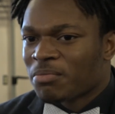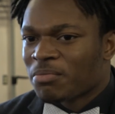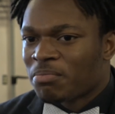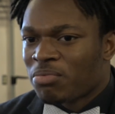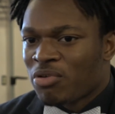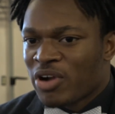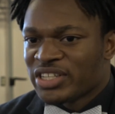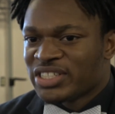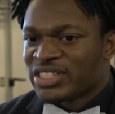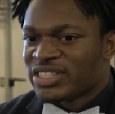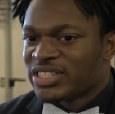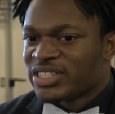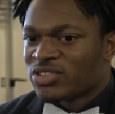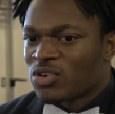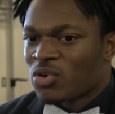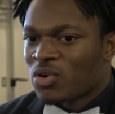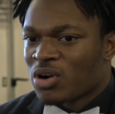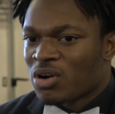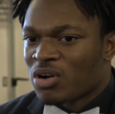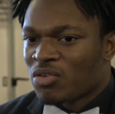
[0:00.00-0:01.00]
presence
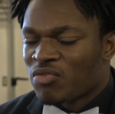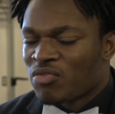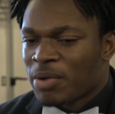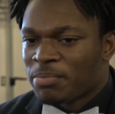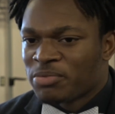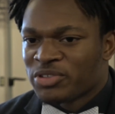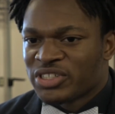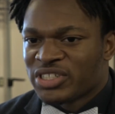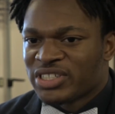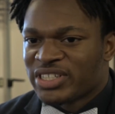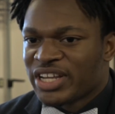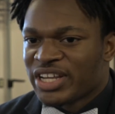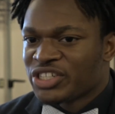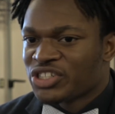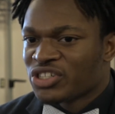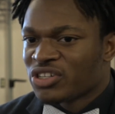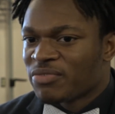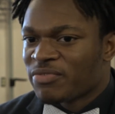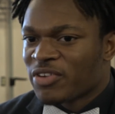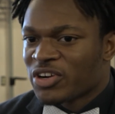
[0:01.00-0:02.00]
or
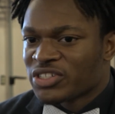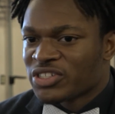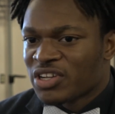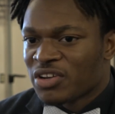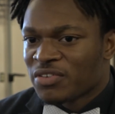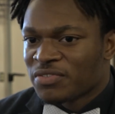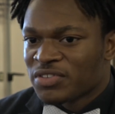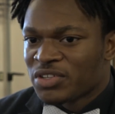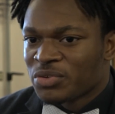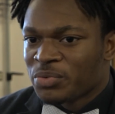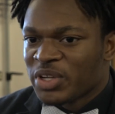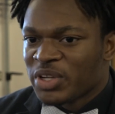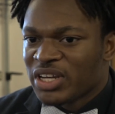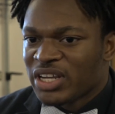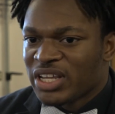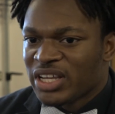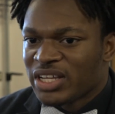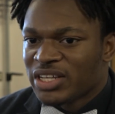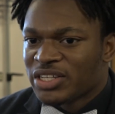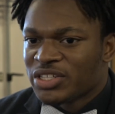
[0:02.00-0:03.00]
representation of ourselves do we
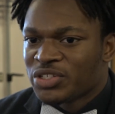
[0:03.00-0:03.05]
need